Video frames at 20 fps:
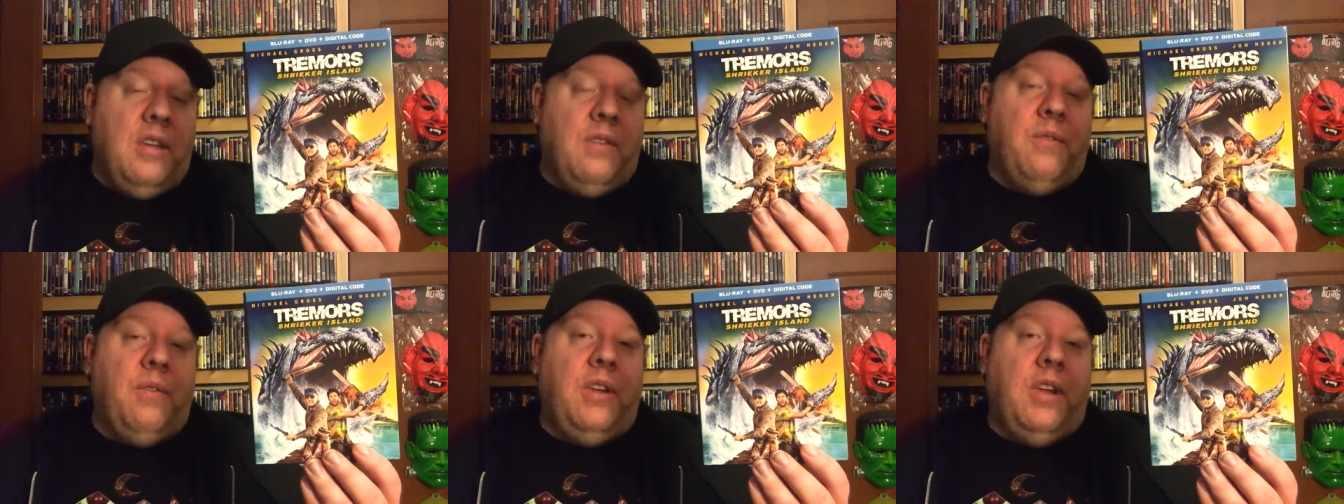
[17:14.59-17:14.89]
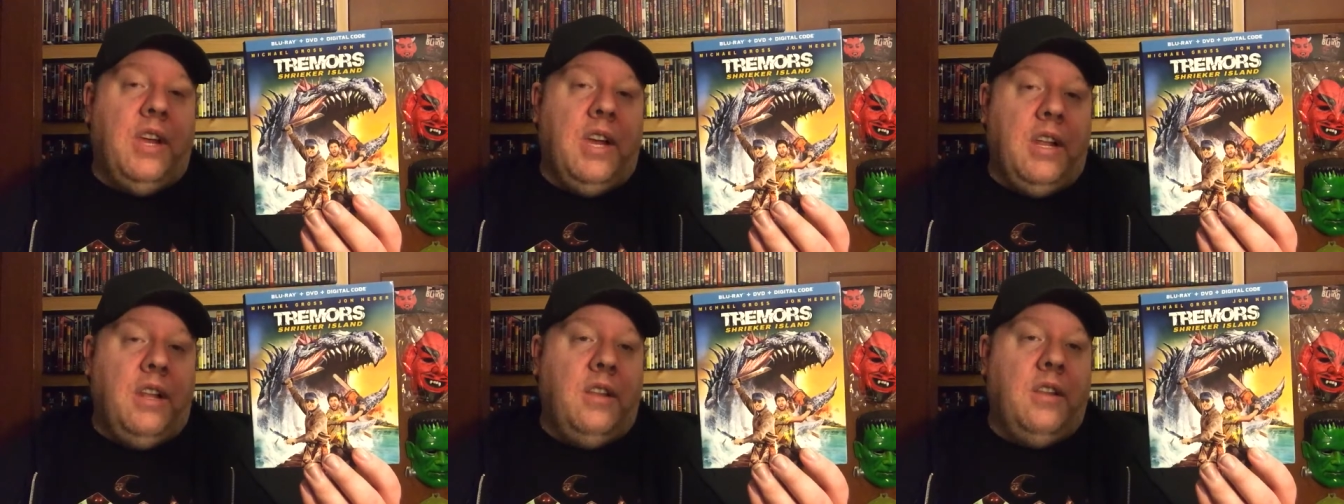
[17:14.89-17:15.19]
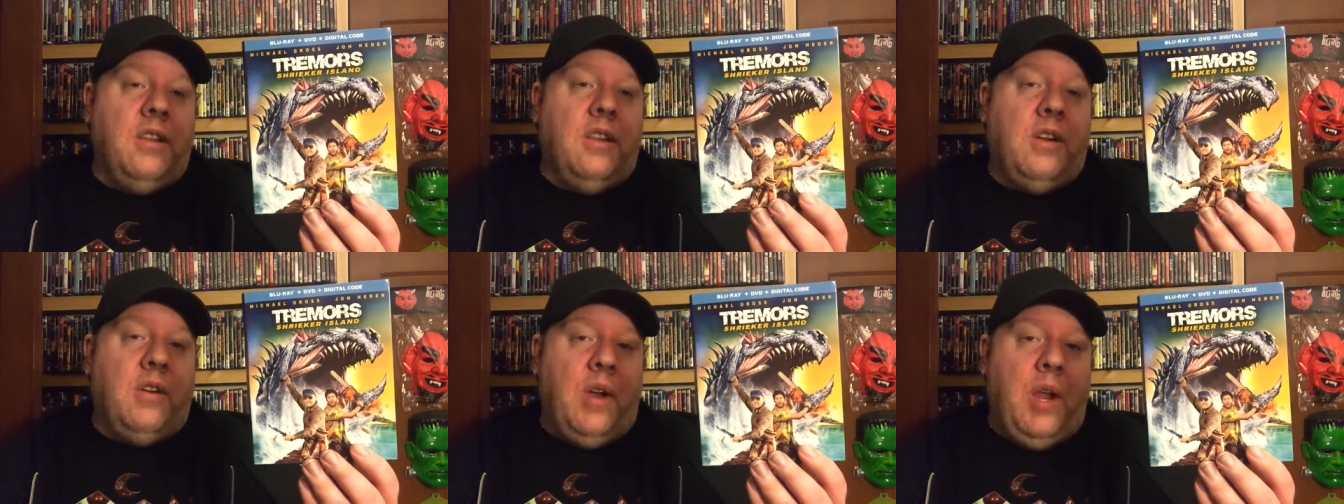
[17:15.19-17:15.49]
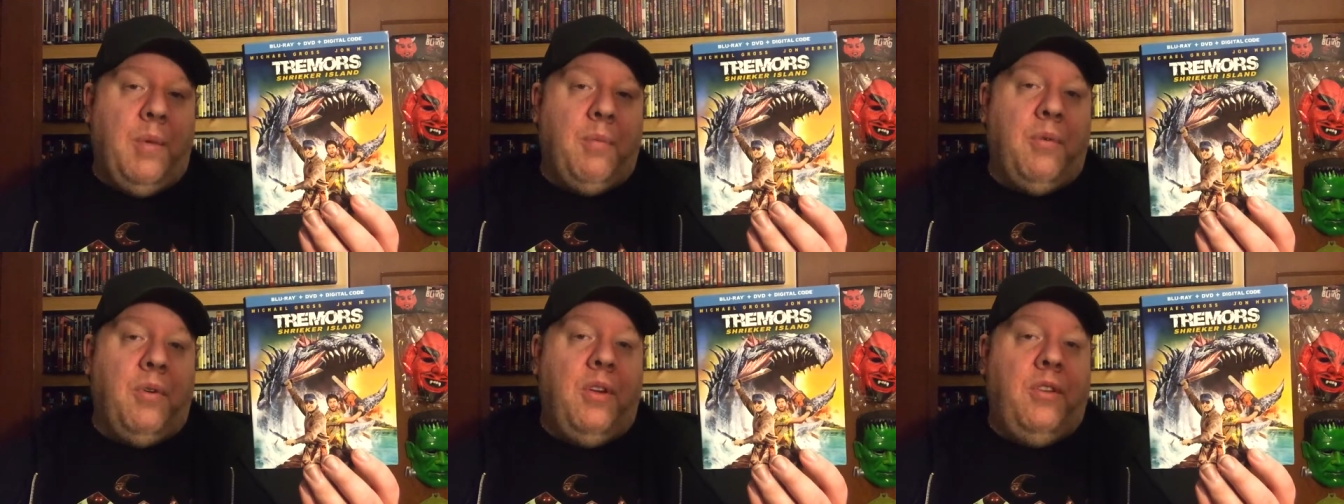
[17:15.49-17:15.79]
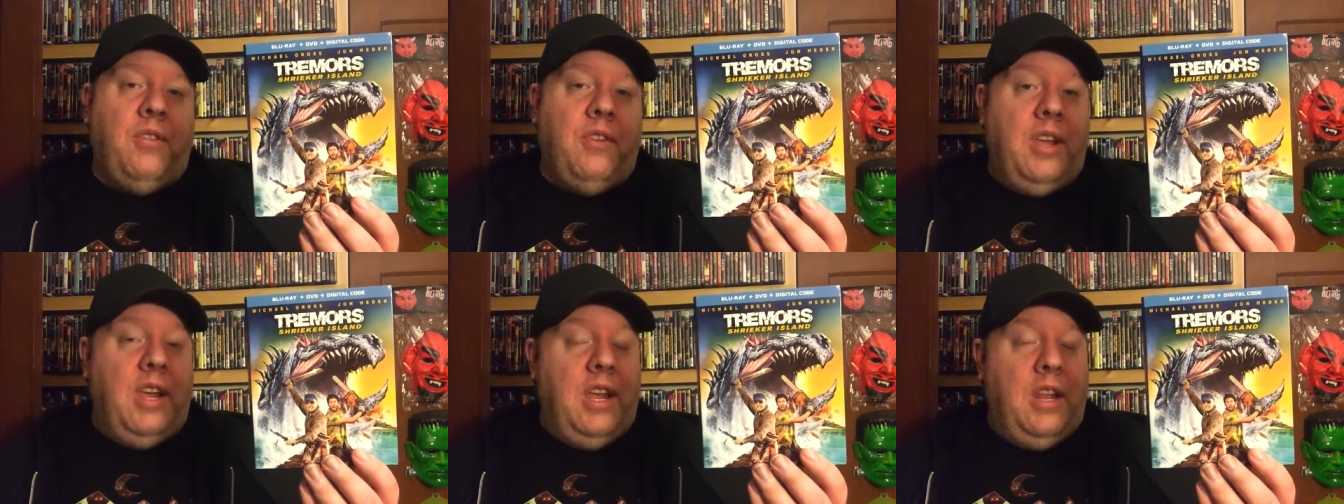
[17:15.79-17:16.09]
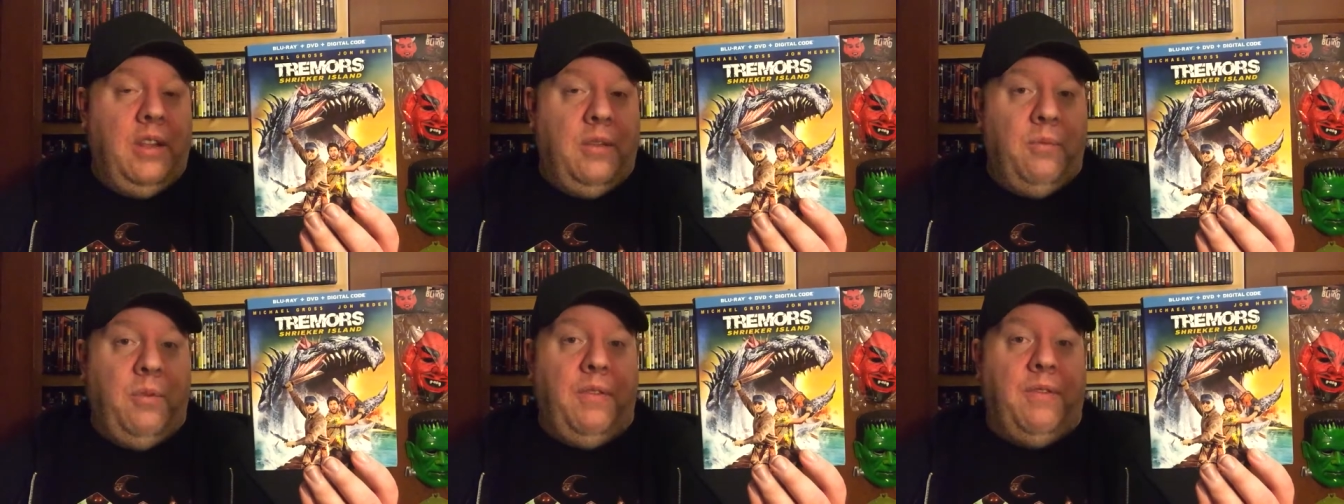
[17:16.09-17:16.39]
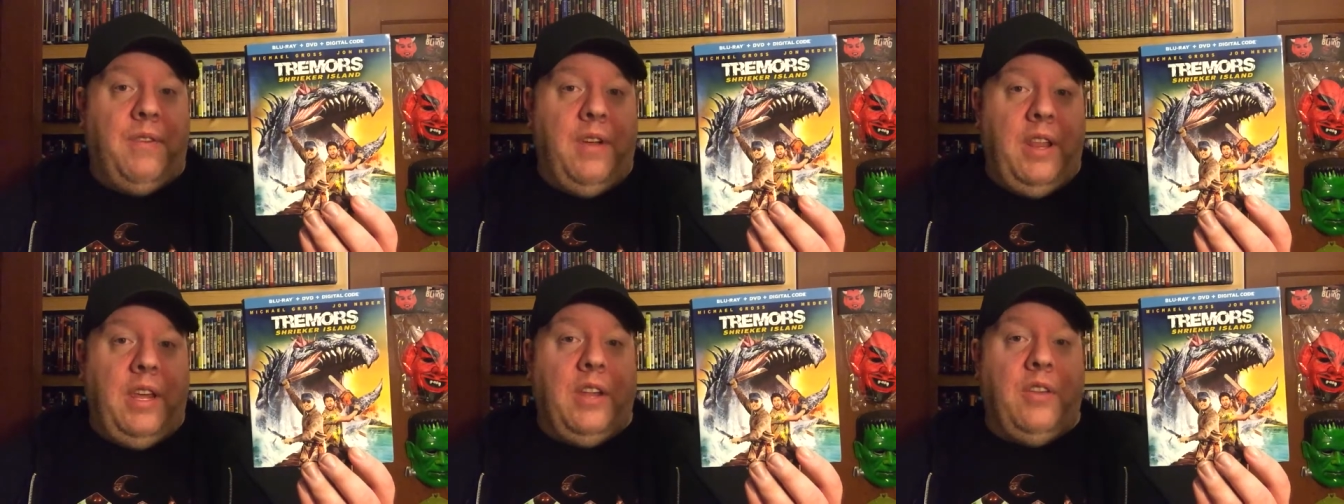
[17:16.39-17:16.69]
We get the Graboids and we
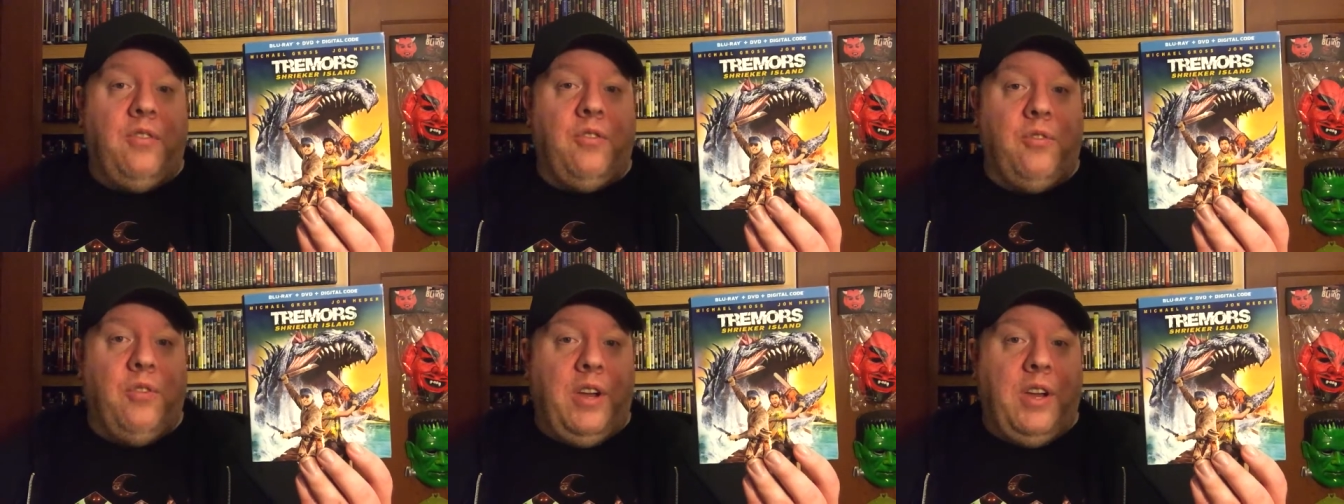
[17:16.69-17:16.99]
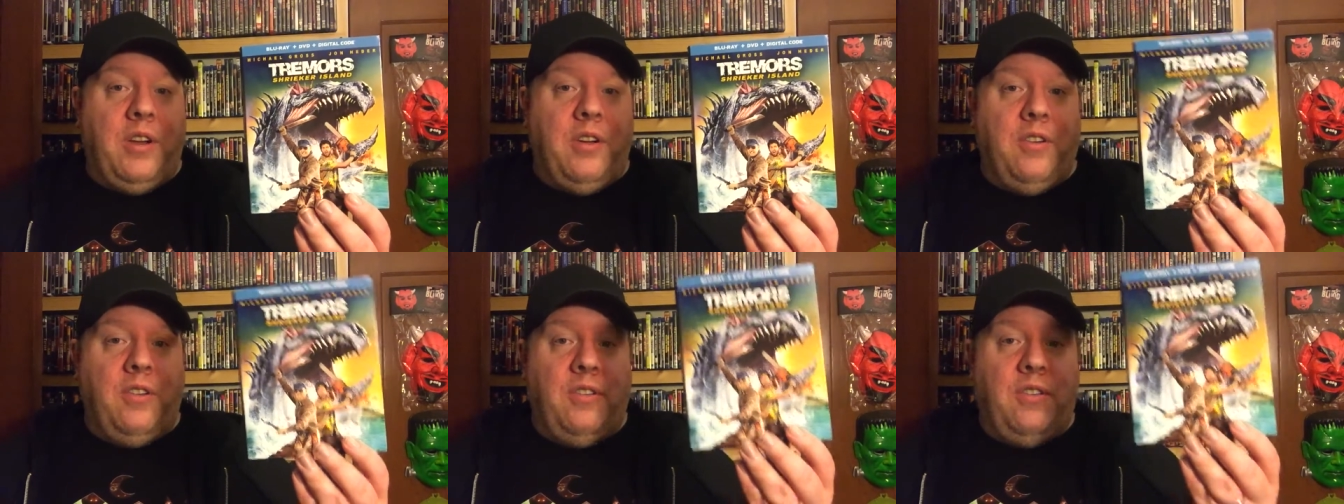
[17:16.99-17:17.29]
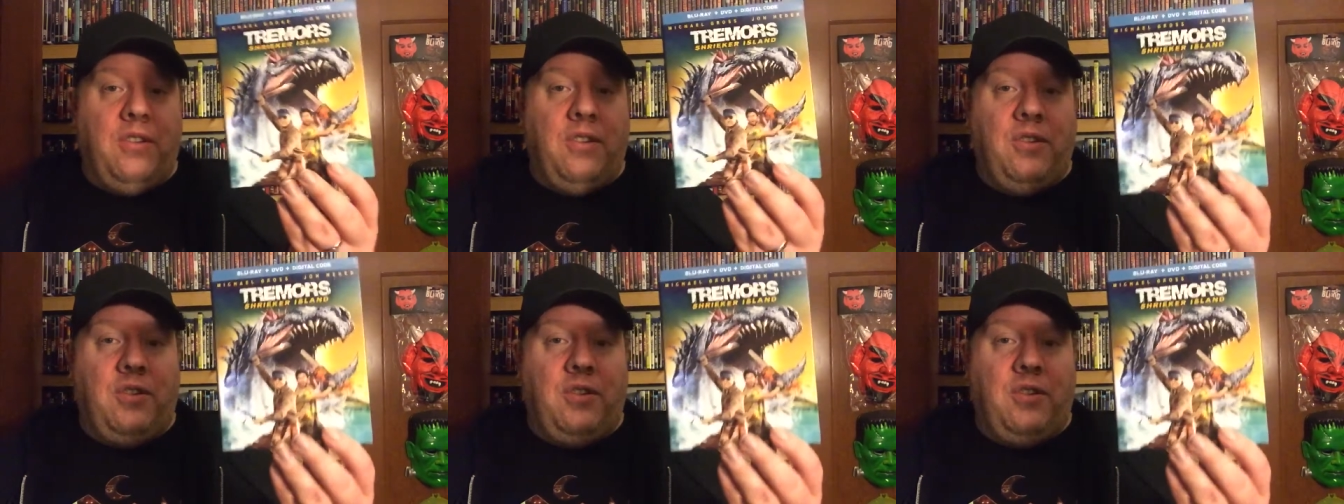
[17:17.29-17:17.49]
finally get Shriekers.